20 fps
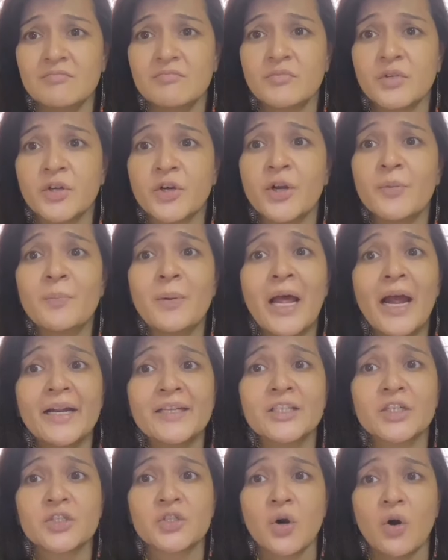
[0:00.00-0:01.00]

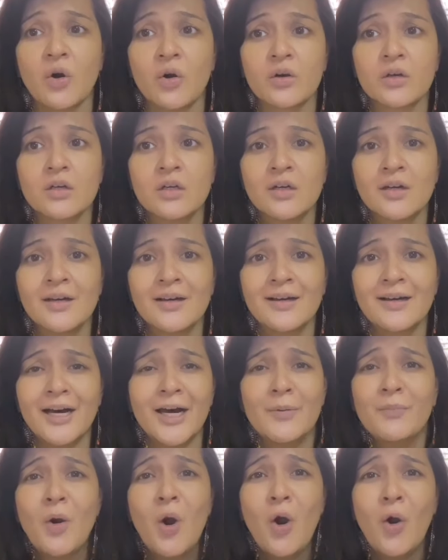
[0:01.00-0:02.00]
replied the dog.
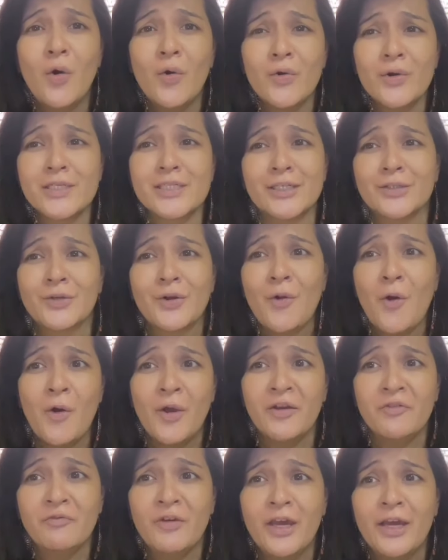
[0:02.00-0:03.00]
I'm old and
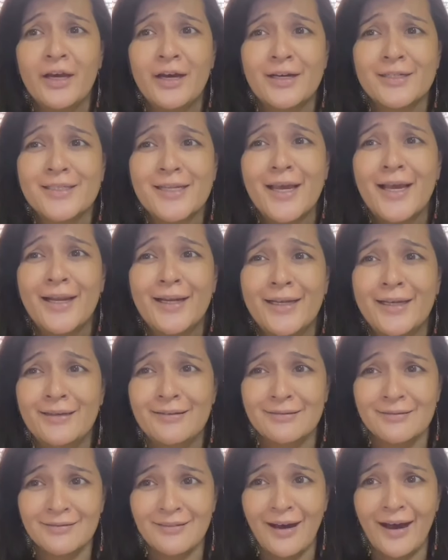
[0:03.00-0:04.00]
growing weaker daily.
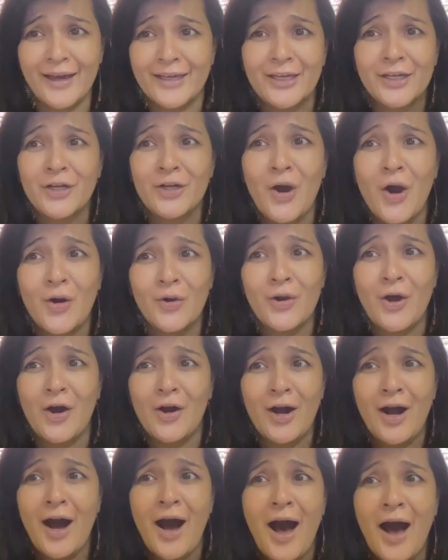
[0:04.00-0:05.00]
I can no
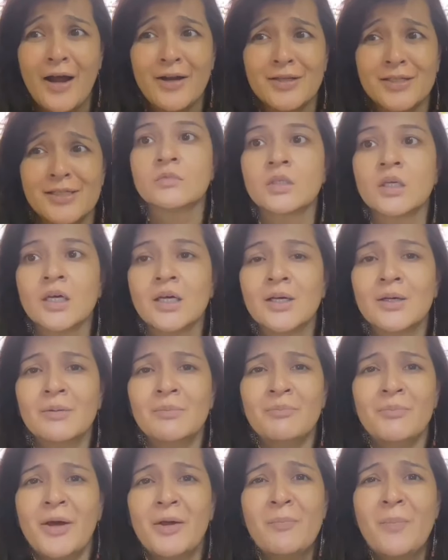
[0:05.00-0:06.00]
longer hunt.
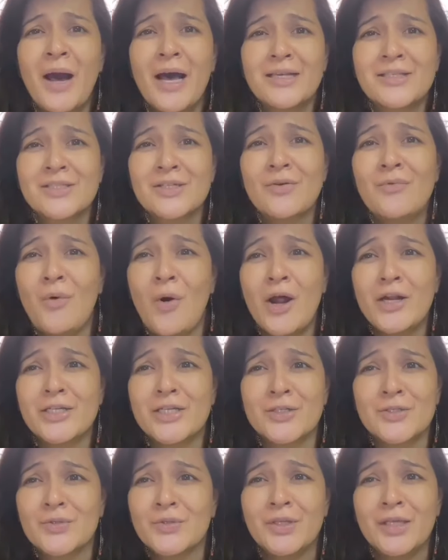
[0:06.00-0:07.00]
My master
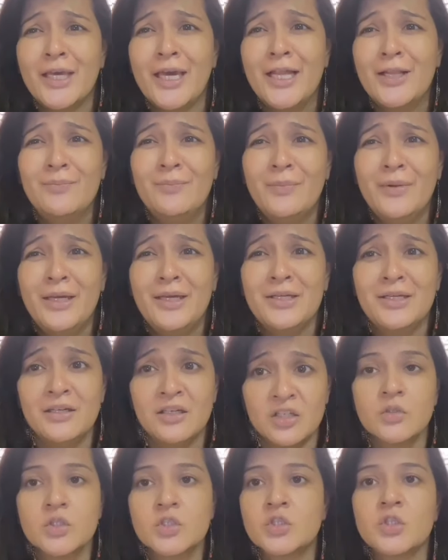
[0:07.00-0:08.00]
wanted to kill me,
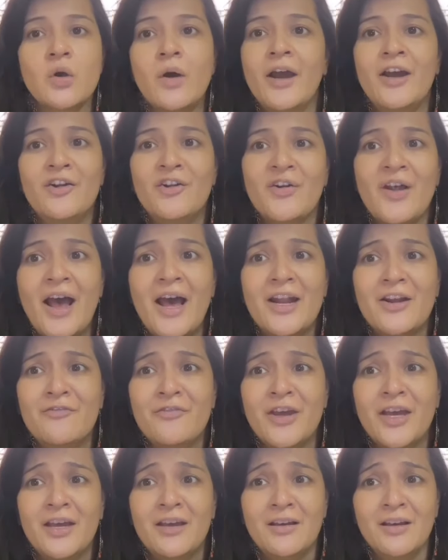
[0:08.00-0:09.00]
so I ran
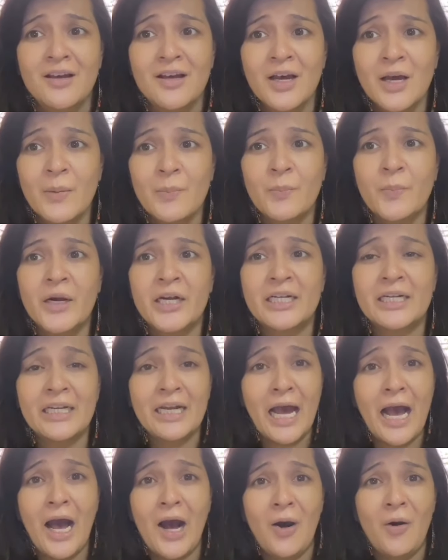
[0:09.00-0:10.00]
away. But
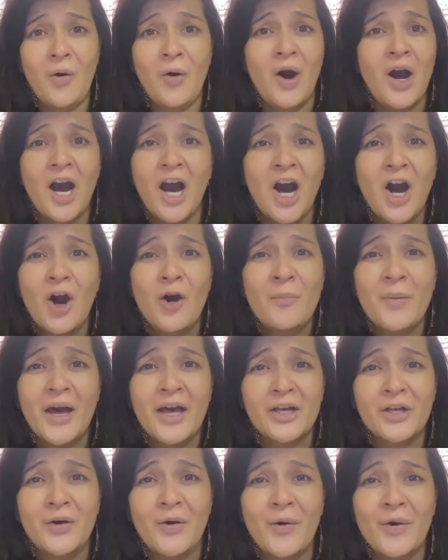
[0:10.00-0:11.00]
now, how am
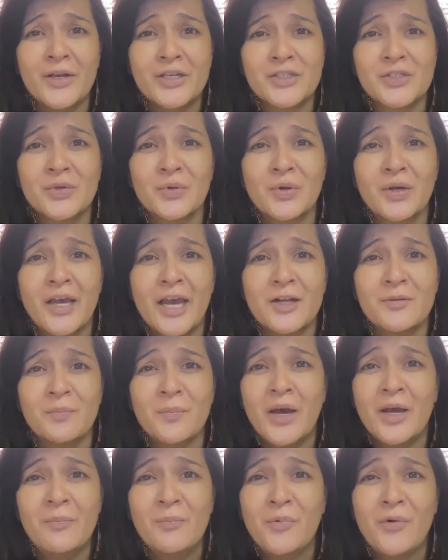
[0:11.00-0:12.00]
I going to get
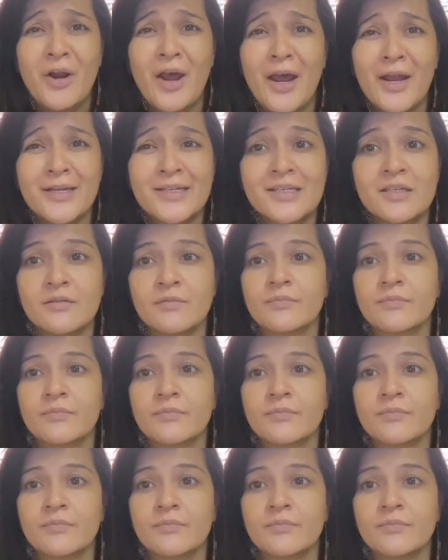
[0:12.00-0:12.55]
my bread?